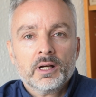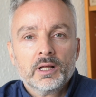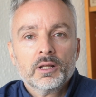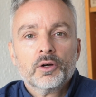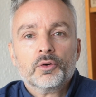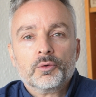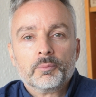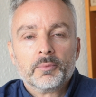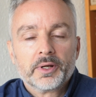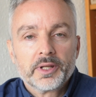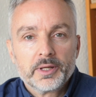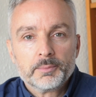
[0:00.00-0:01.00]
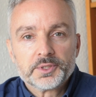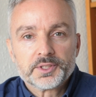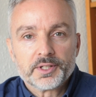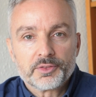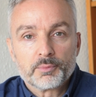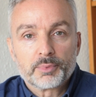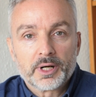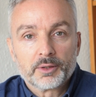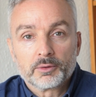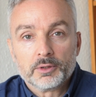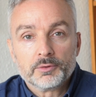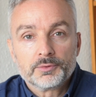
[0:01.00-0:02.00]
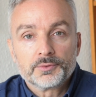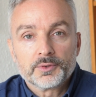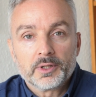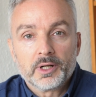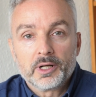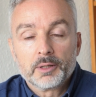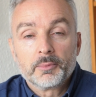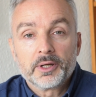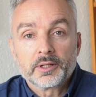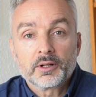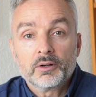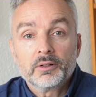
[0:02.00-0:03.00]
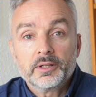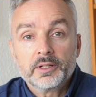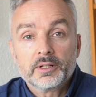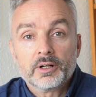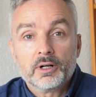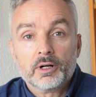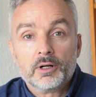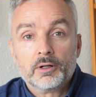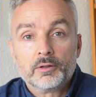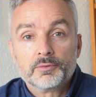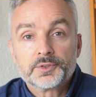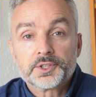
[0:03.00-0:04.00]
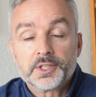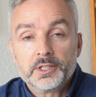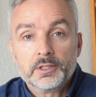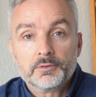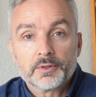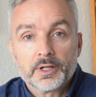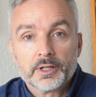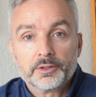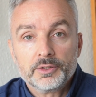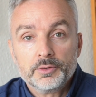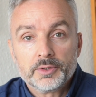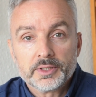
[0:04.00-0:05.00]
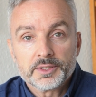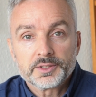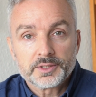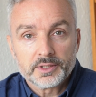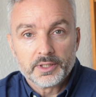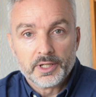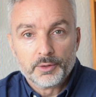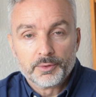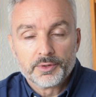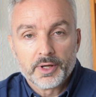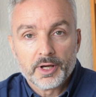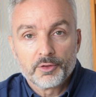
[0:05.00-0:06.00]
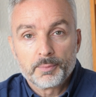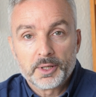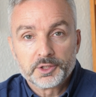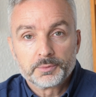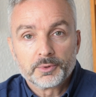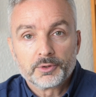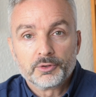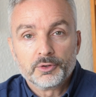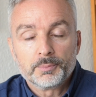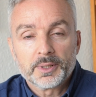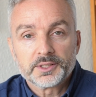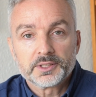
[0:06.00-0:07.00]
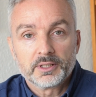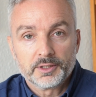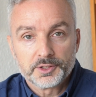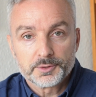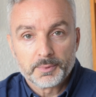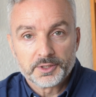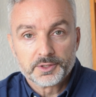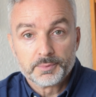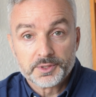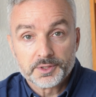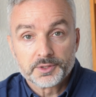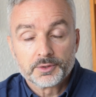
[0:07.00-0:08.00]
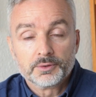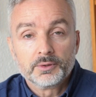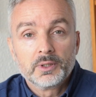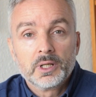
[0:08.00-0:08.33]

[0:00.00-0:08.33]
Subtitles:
Hello, my name is Nathan Proudlove. I'm a colleague of Steve and Judith here in the Health Management Group at Alliance Managed Business School.